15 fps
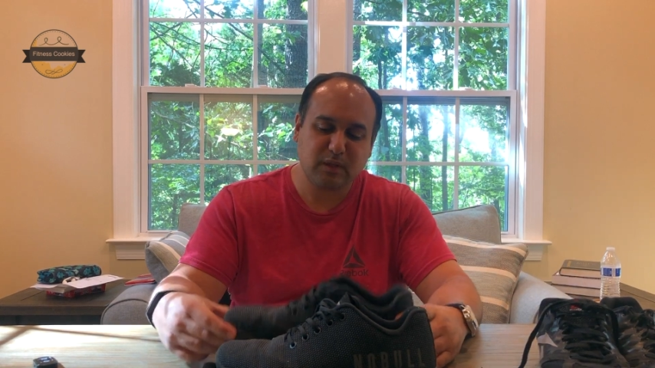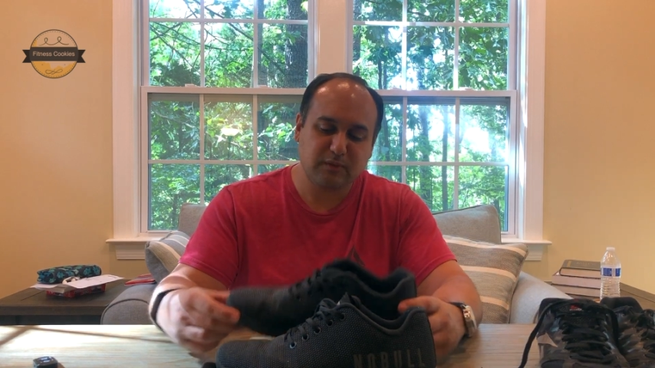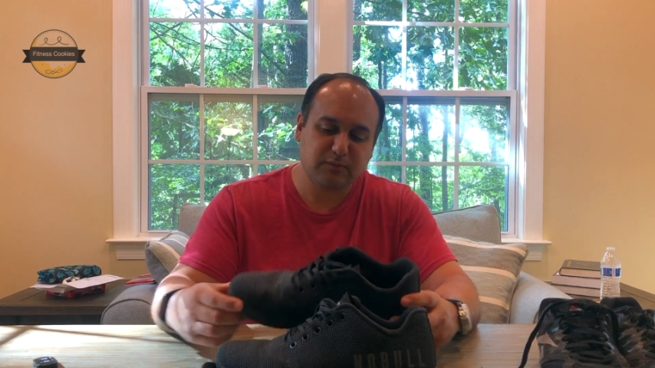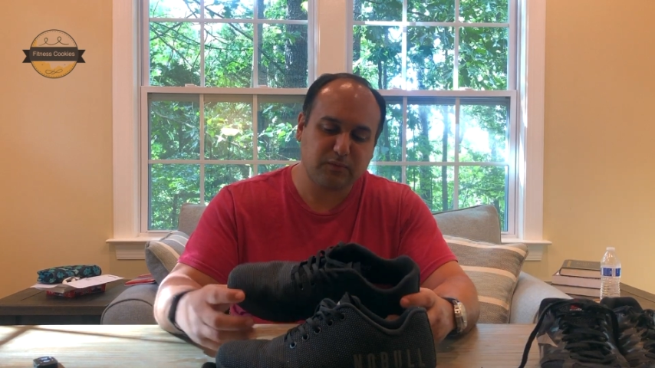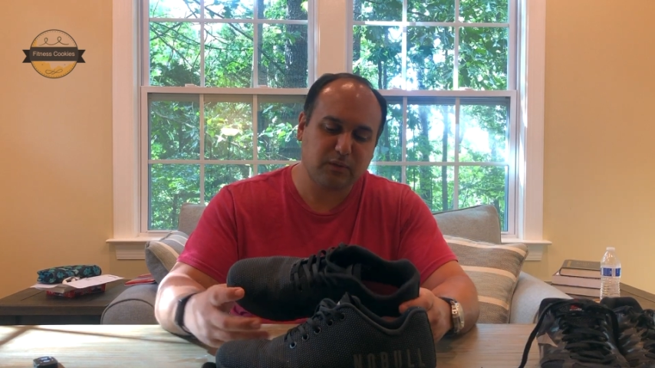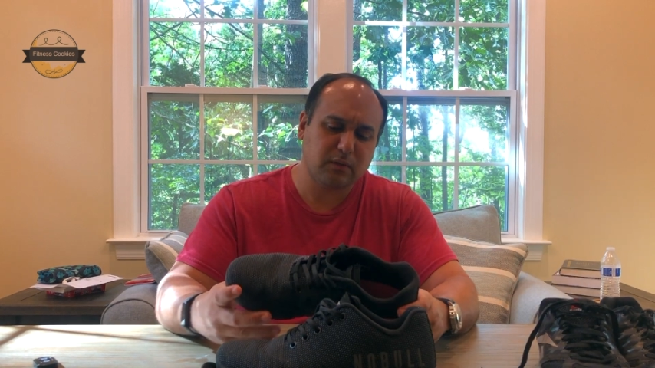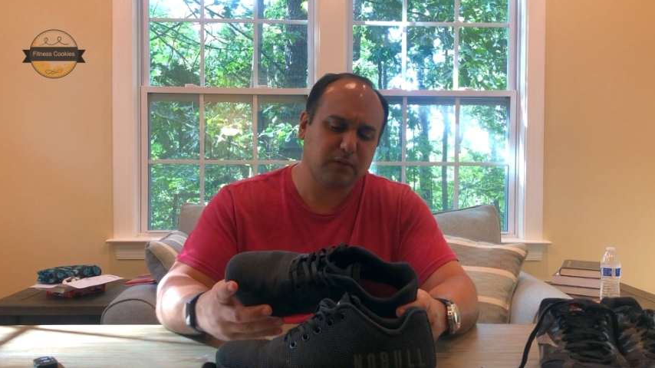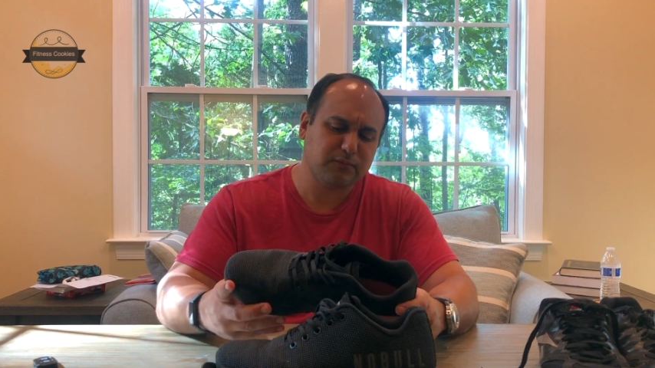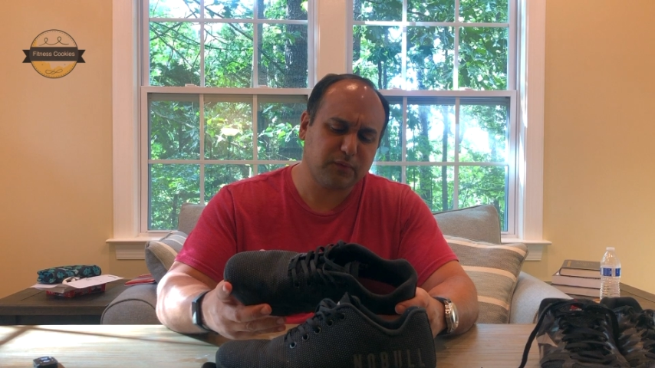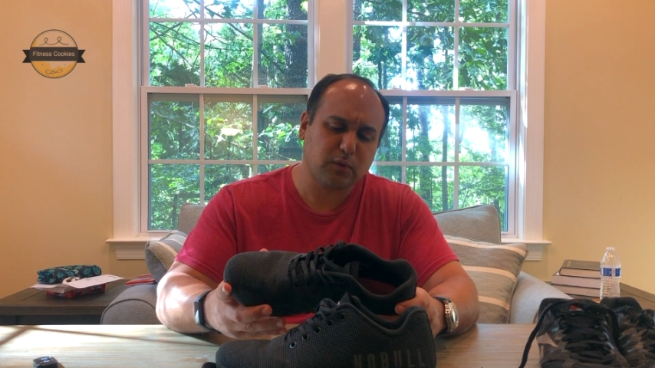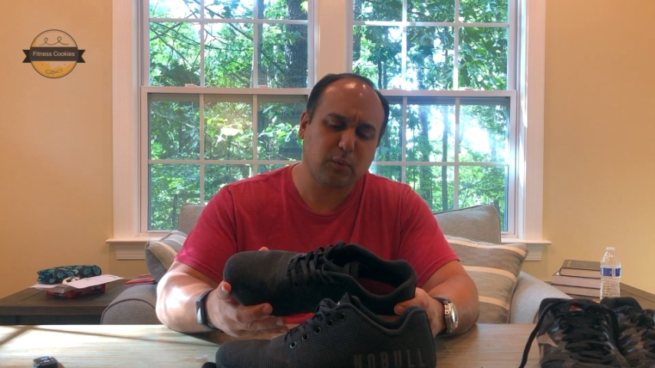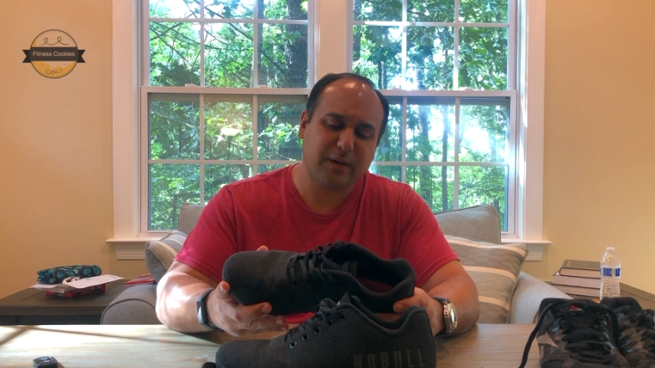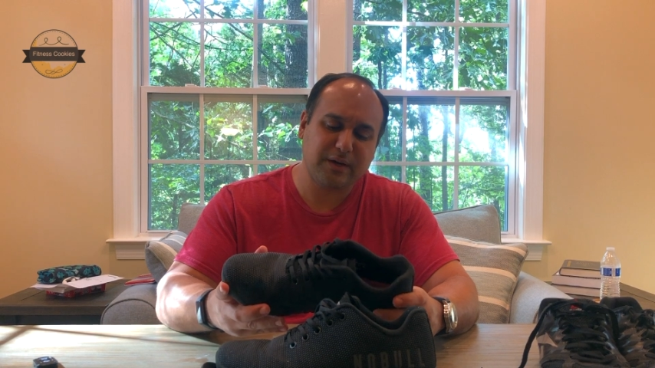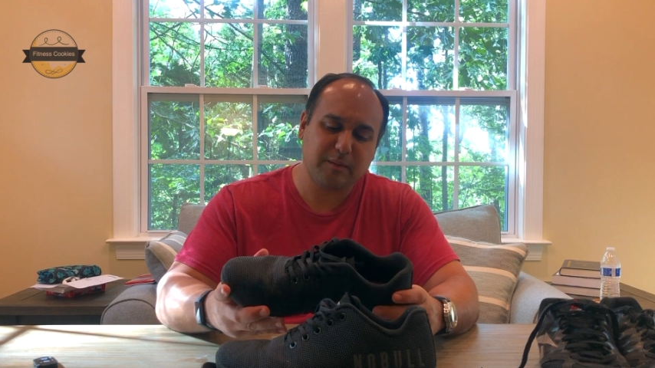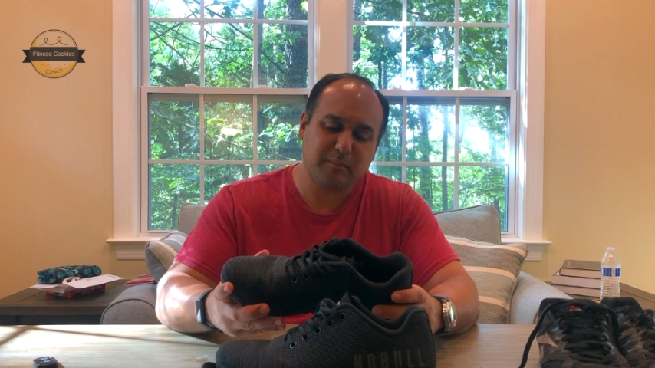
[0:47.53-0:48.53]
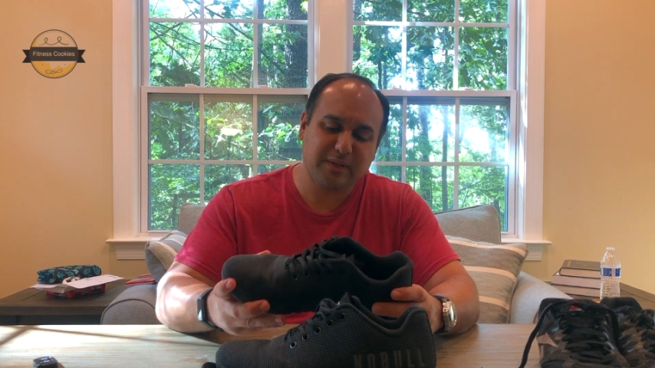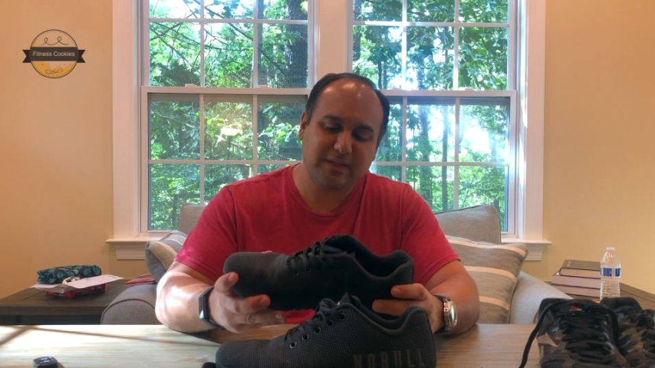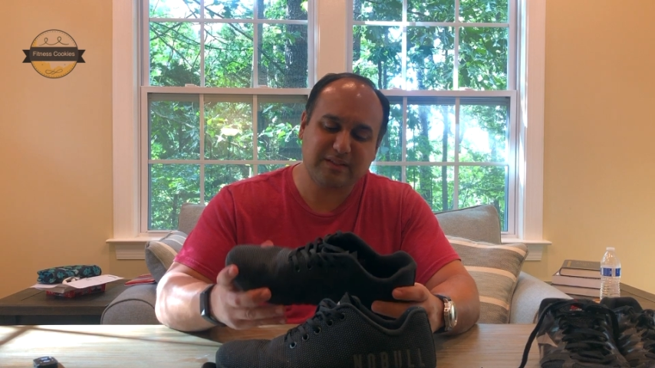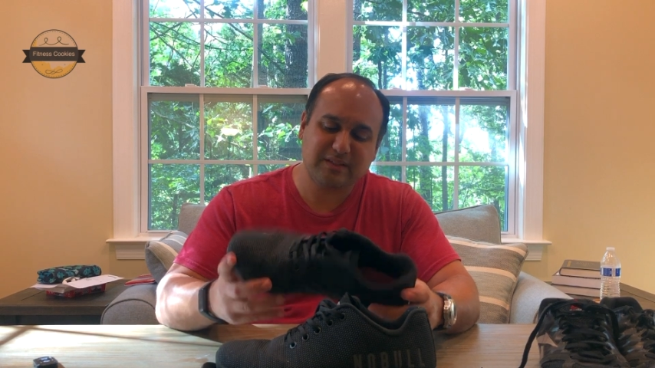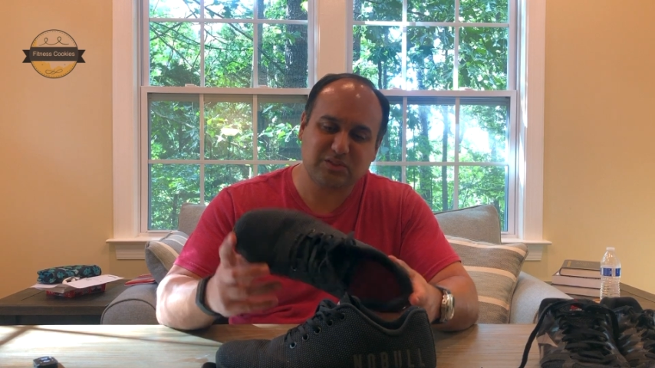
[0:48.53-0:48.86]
for quite a bit.